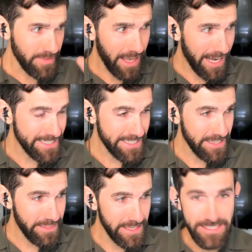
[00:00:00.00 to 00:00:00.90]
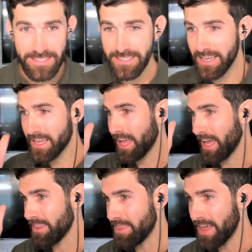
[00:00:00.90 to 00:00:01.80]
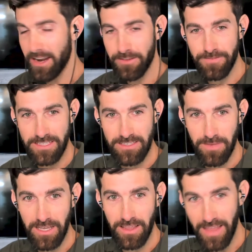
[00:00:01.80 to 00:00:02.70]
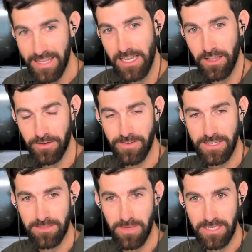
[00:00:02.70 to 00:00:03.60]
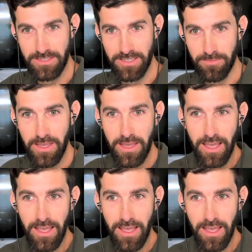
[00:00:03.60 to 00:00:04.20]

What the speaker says: I did this and that's how it affected my sleep.